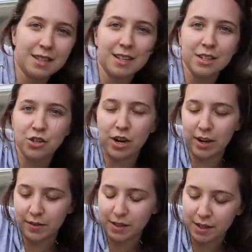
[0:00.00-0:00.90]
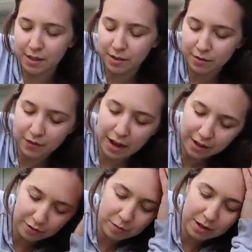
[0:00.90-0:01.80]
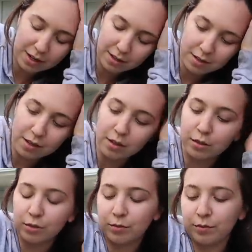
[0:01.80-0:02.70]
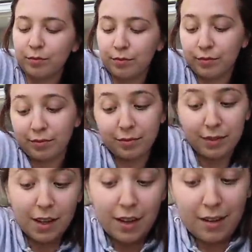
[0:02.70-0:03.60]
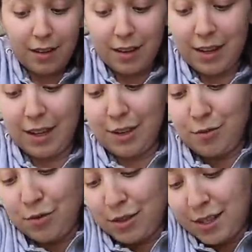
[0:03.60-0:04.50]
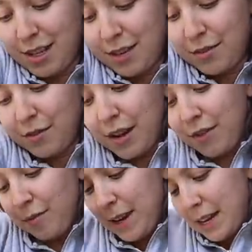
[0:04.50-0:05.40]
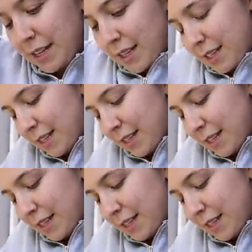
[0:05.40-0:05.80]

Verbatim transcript: says it dries in five minutes, so guess we'll see in five minutes.